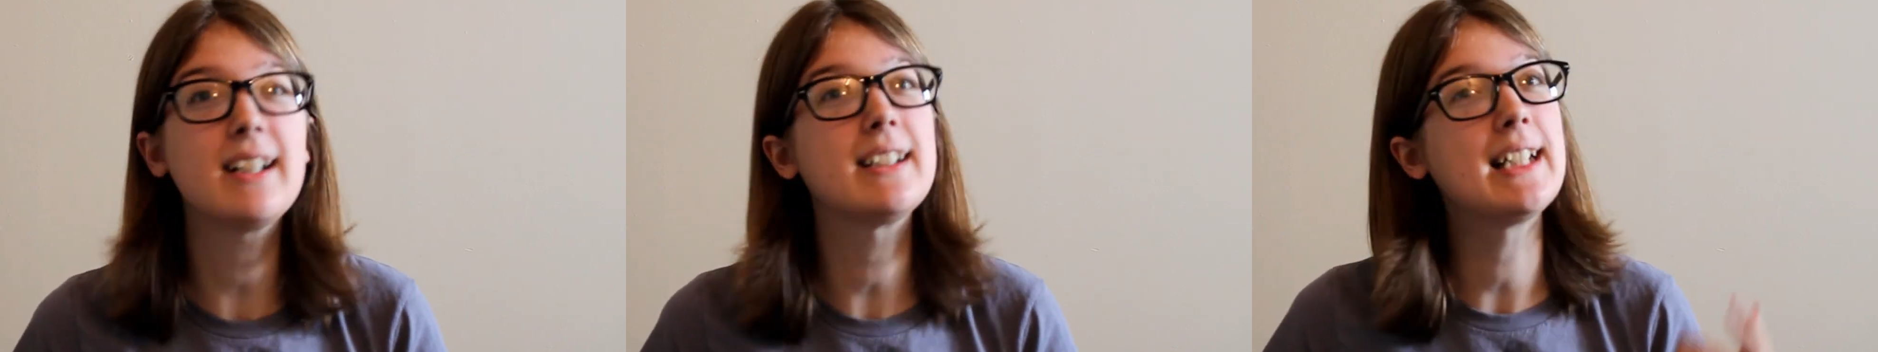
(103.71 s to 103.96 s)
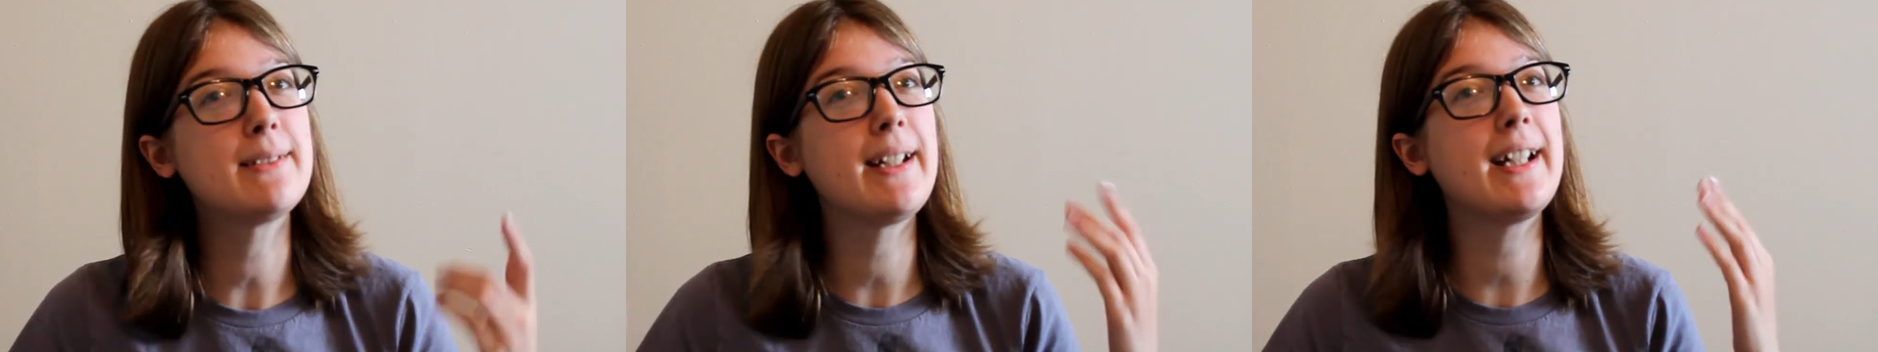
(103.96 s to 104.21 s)

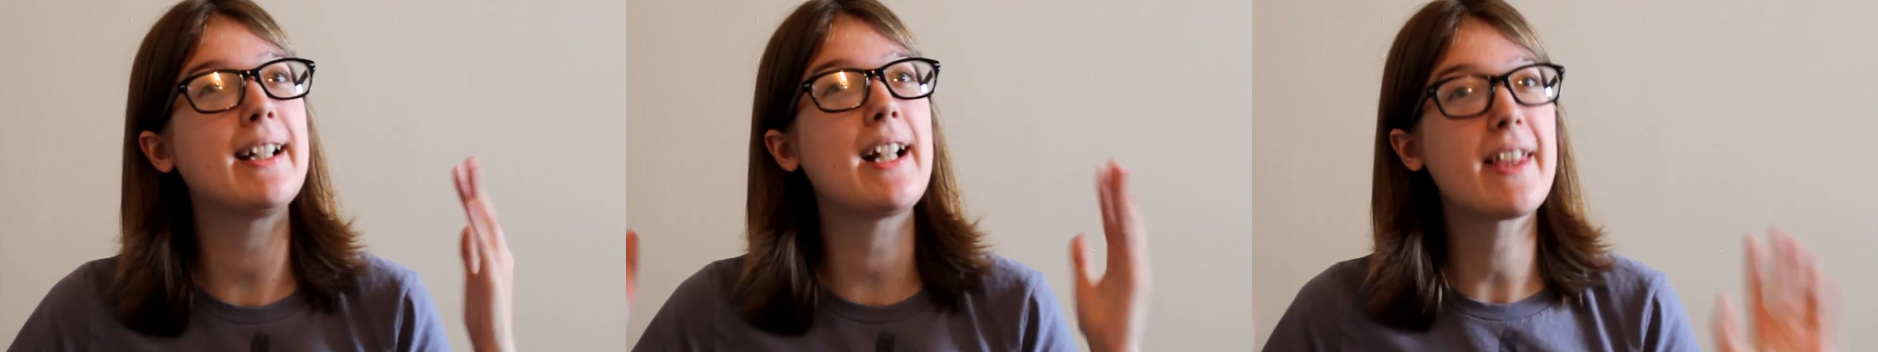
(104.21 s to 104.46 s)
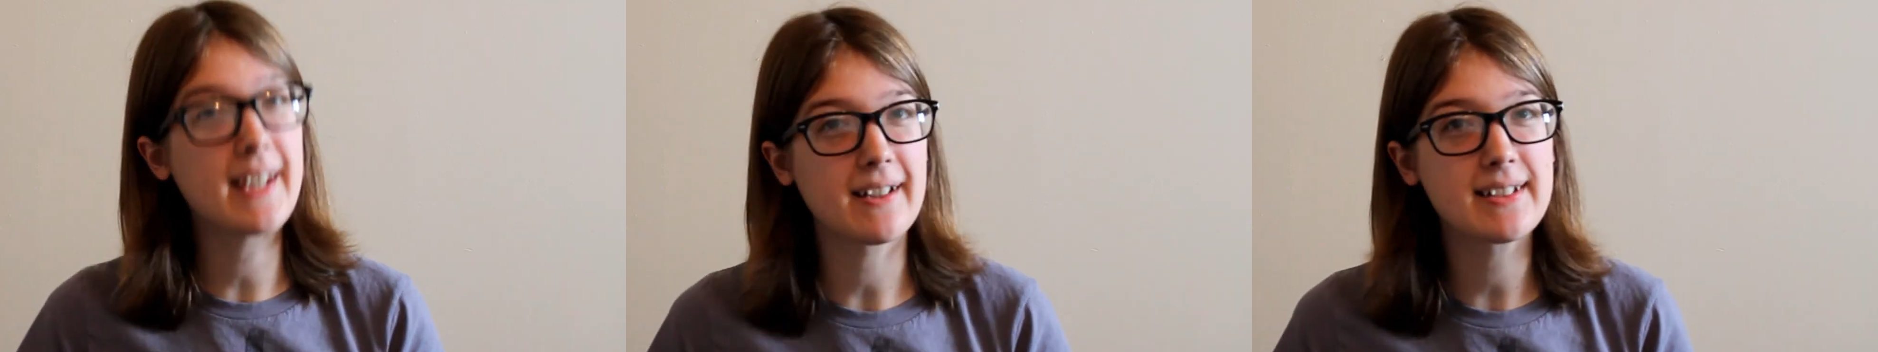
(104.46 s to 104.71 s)
unless we hit a
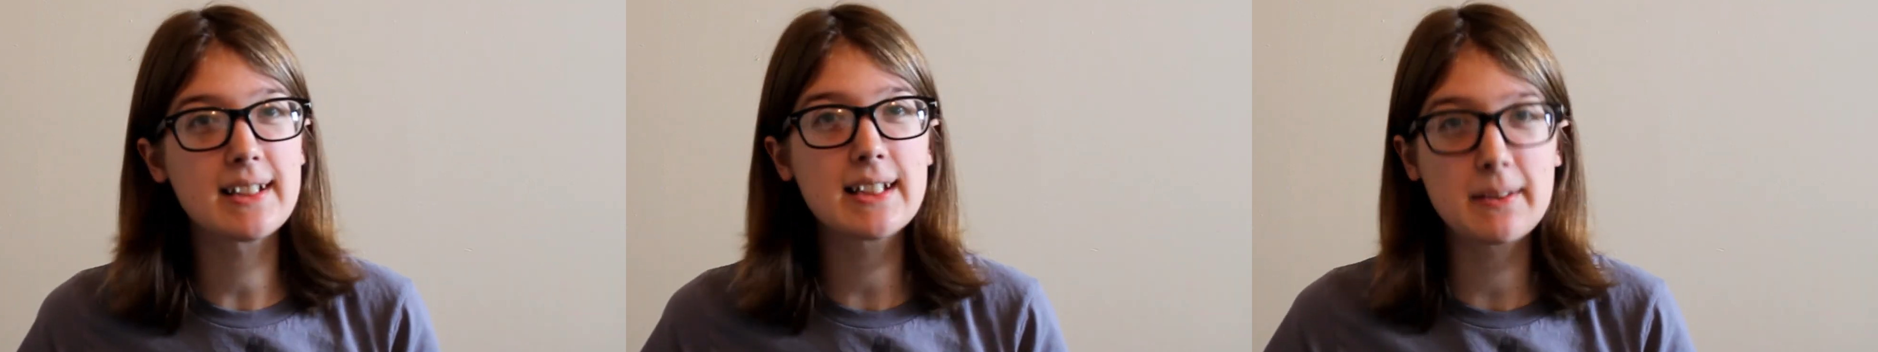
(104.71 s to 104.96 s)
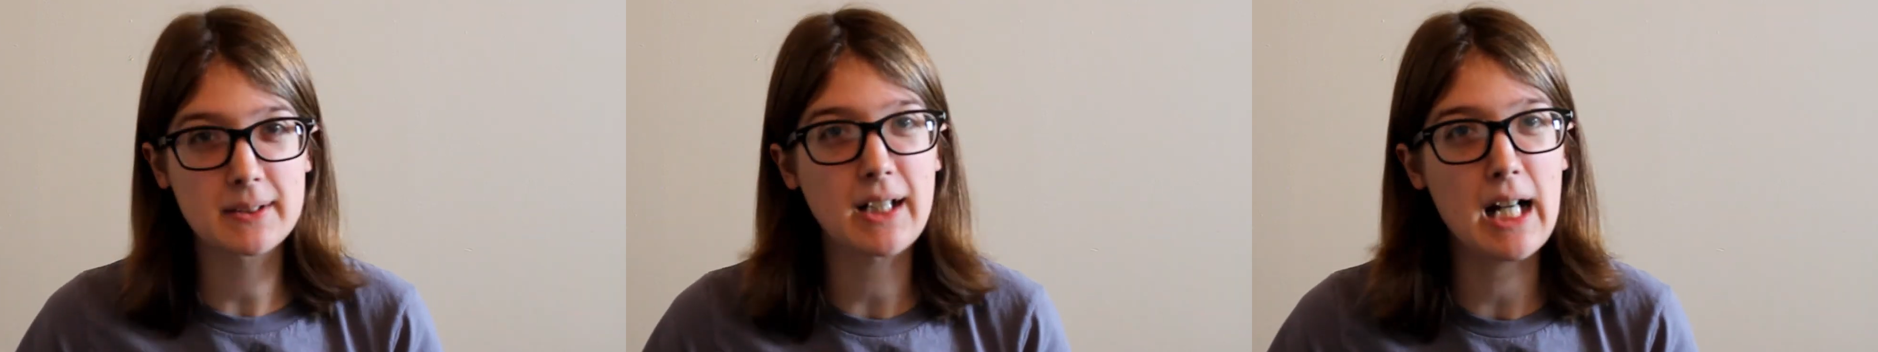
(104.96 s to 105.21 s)
thousand
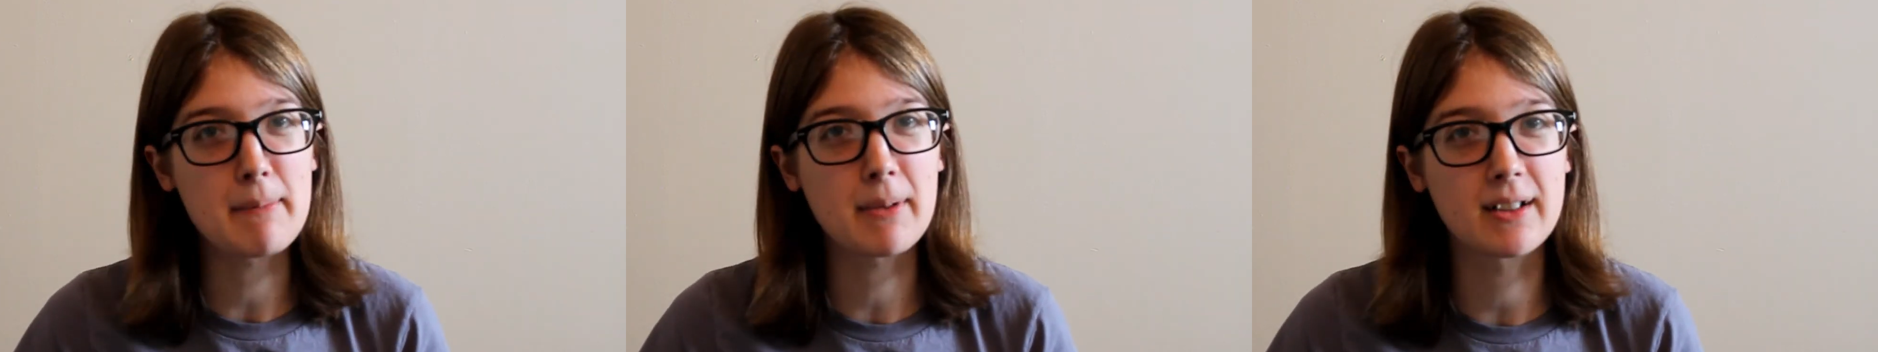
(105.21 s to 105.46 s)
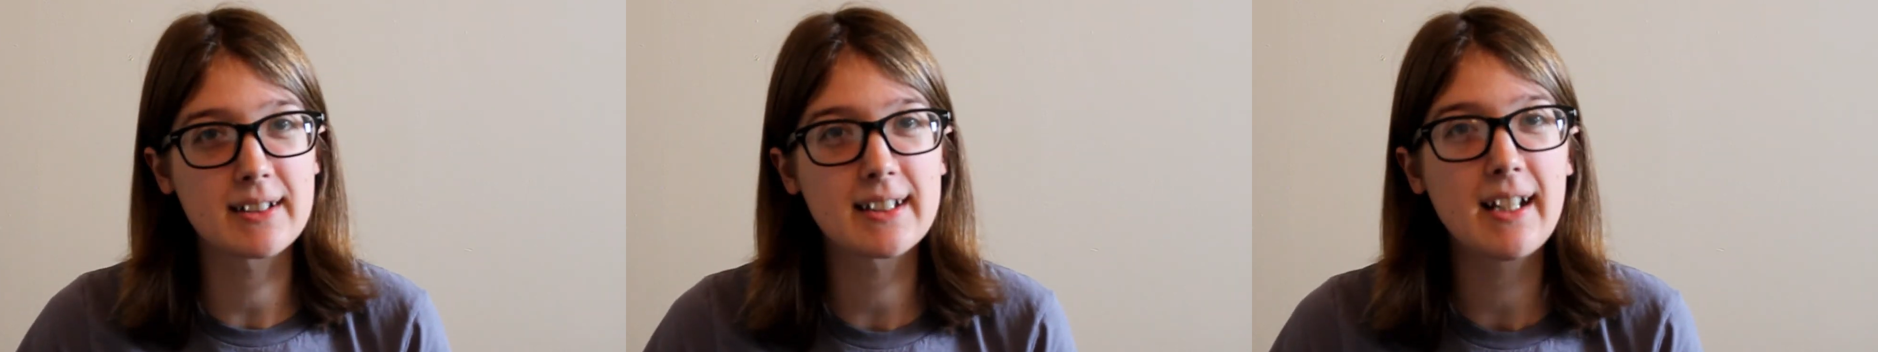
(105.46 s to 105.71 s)

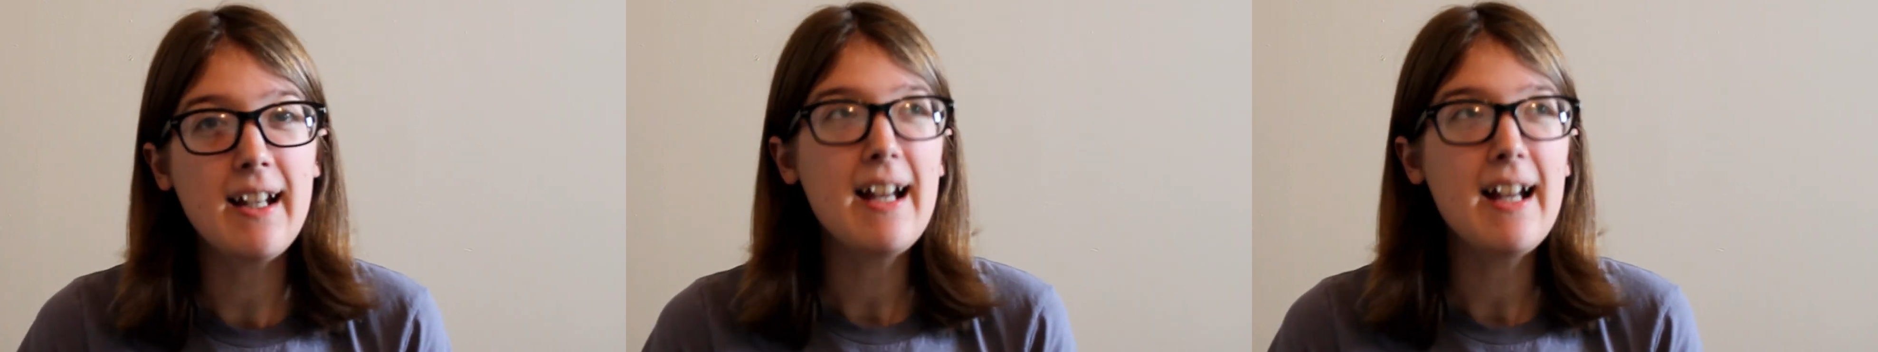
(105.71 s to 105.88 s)
subscribers.